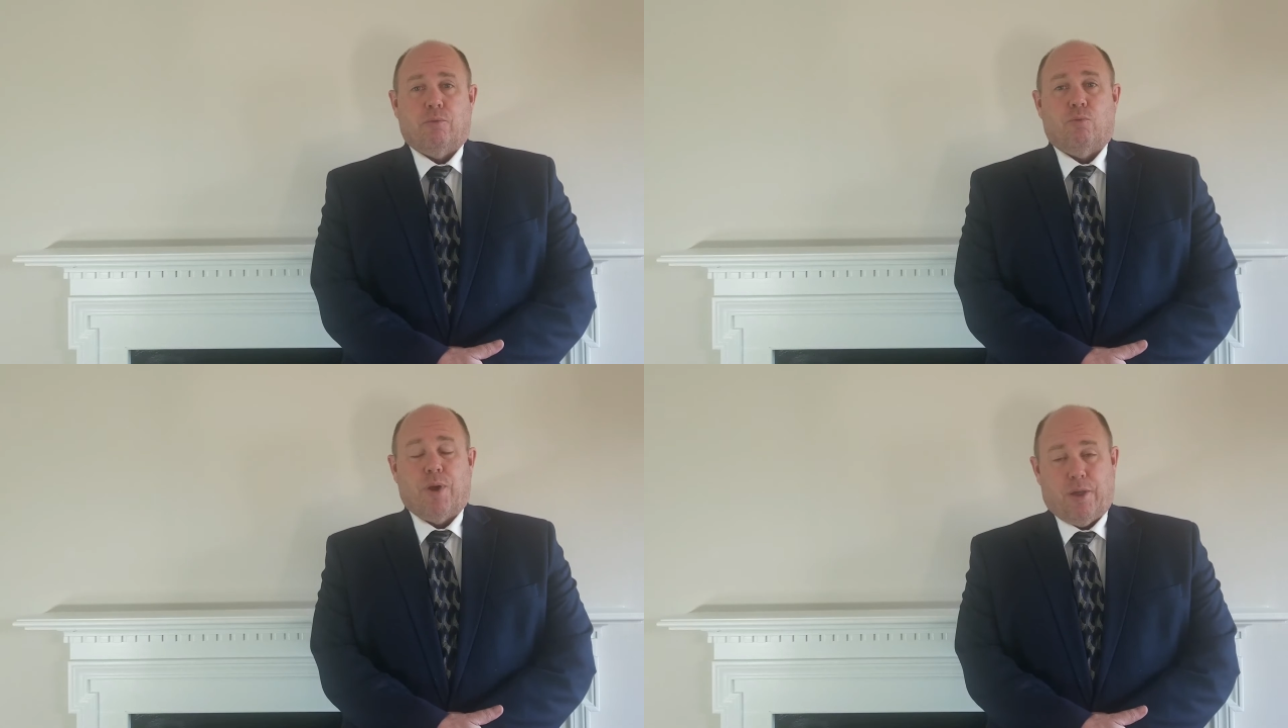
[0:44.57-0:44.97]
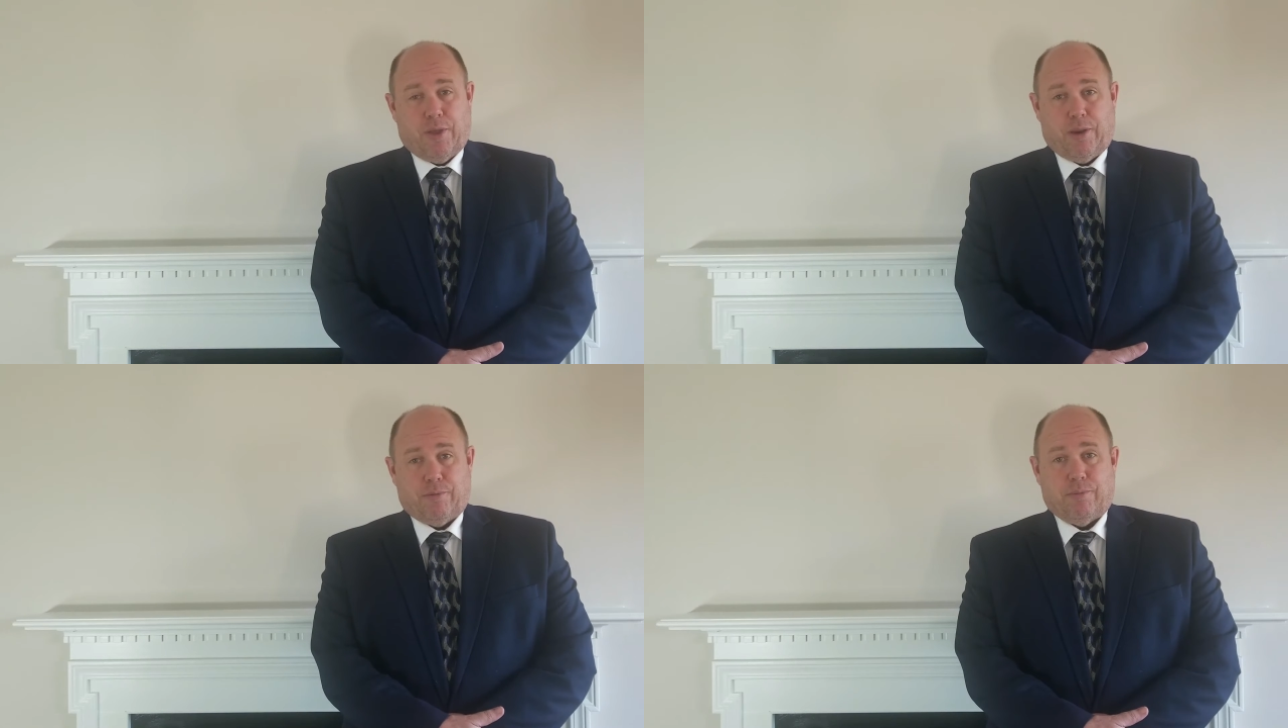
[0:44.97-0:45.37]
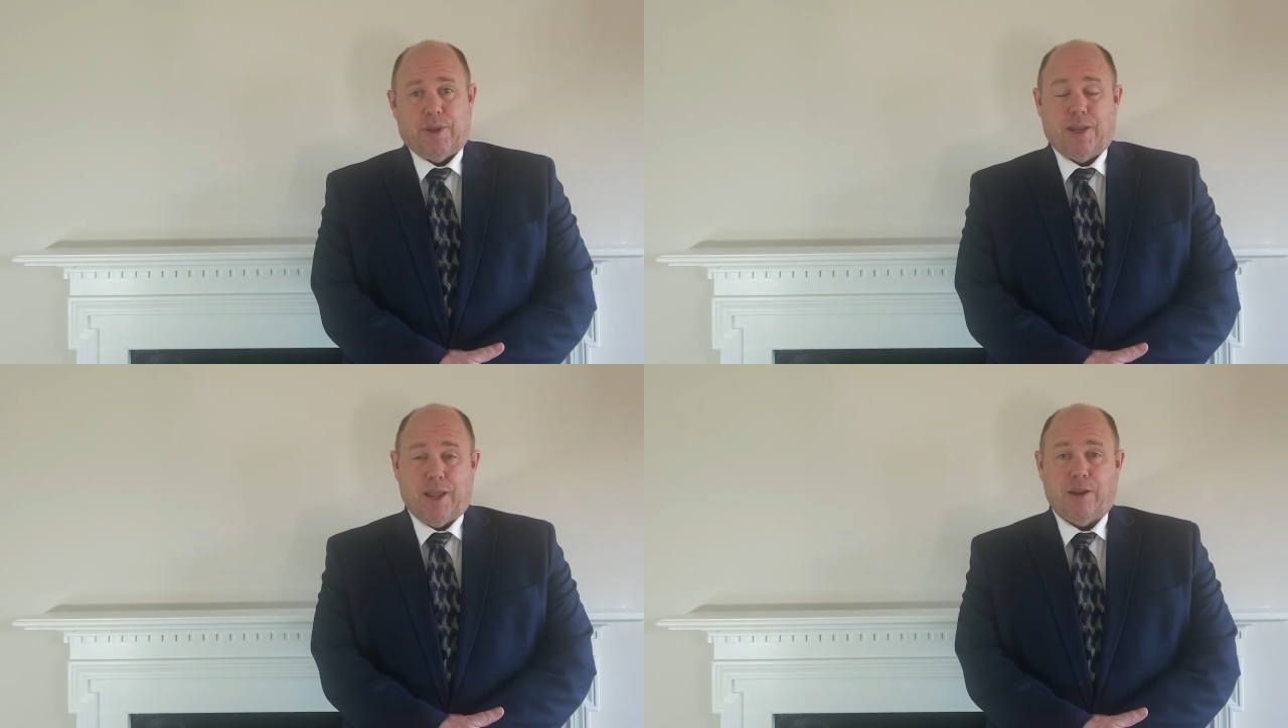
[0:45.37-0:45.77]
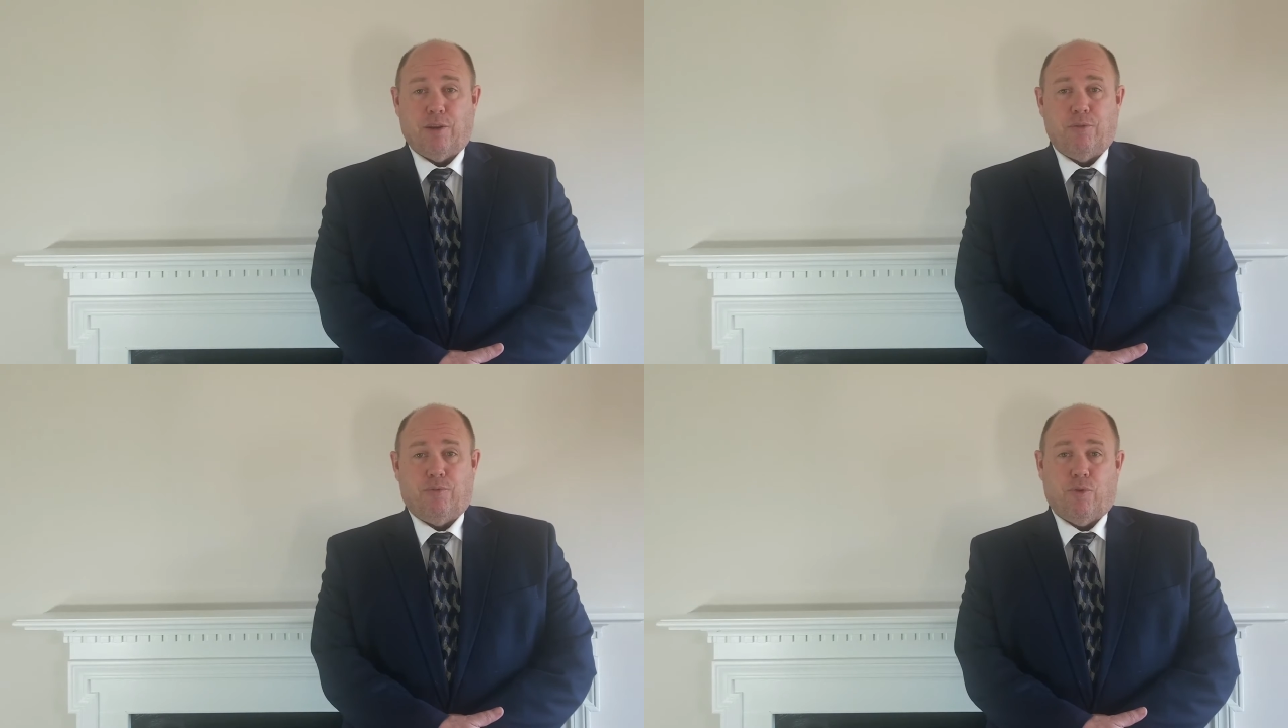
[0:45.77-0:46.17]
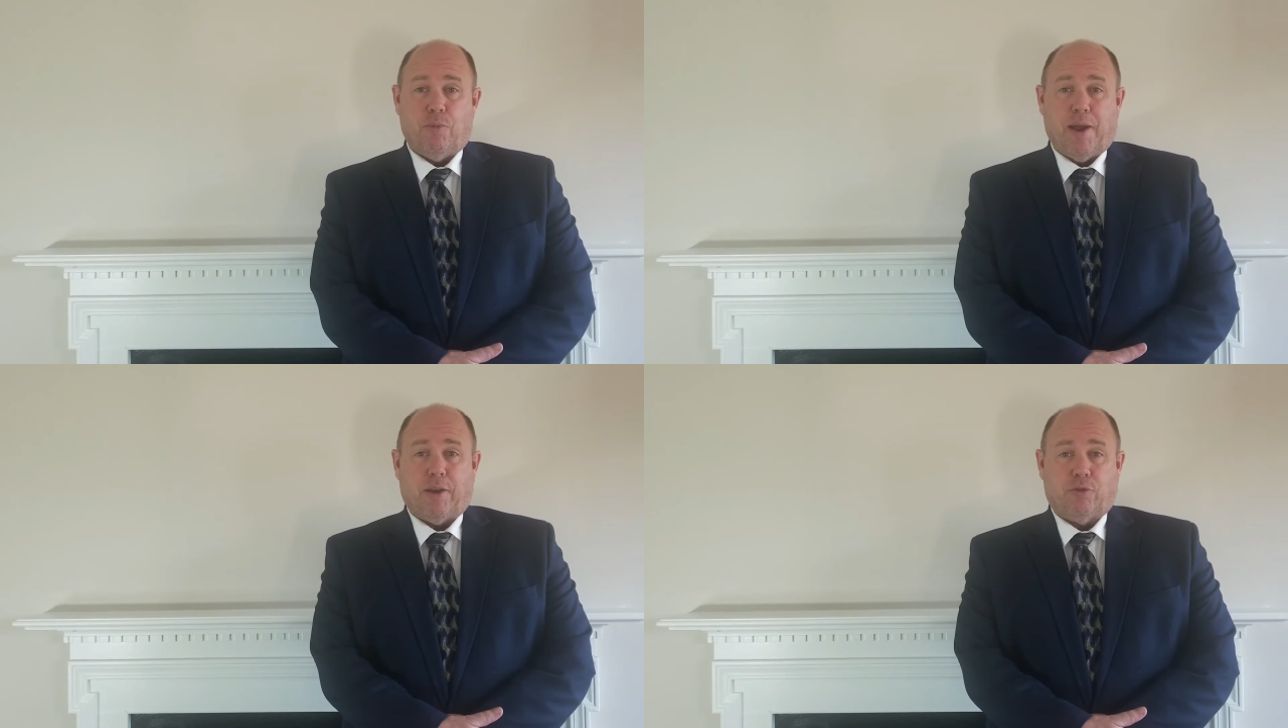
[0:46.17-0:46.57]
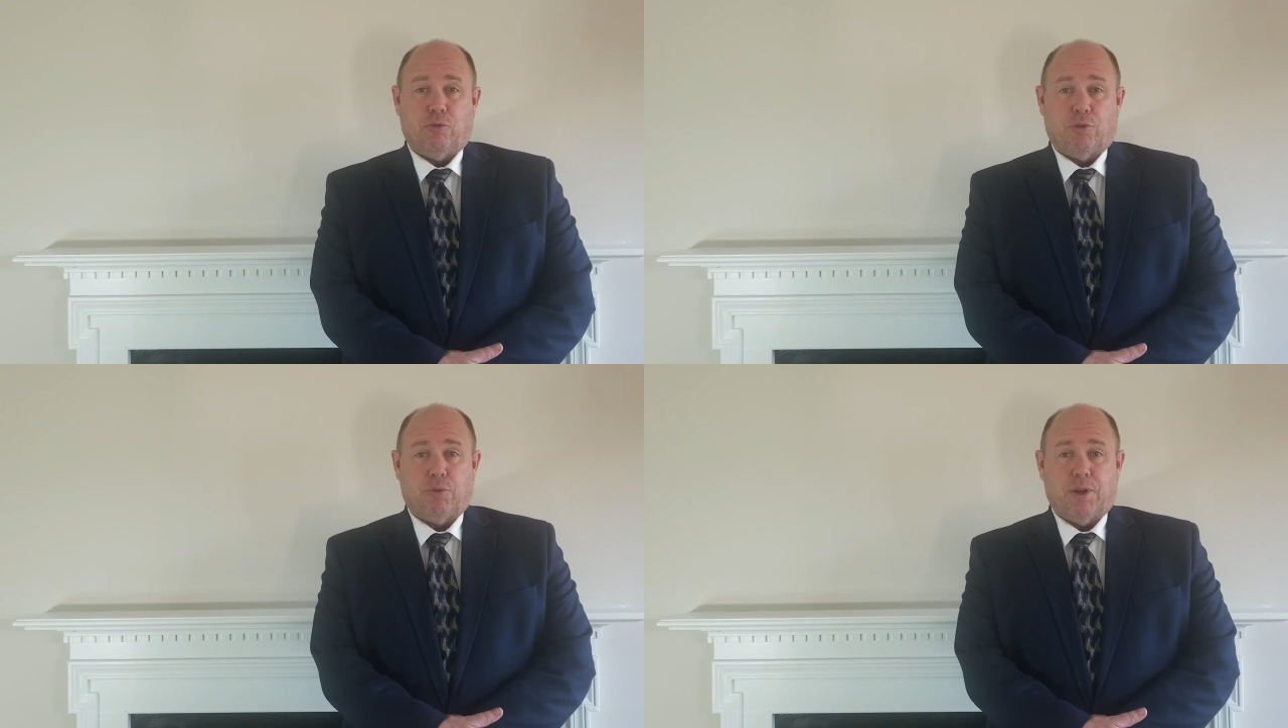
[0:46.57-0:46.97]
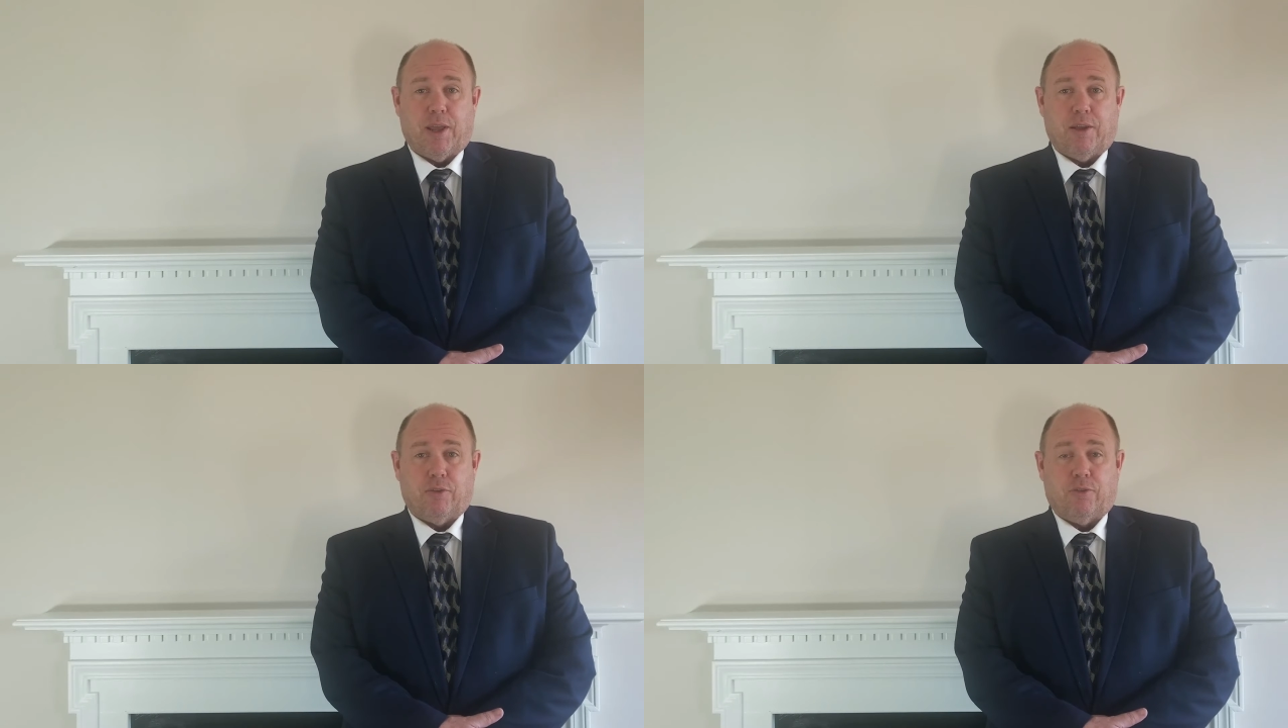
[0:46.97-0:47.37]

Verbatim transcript: Well, then, it ended for about two or three days.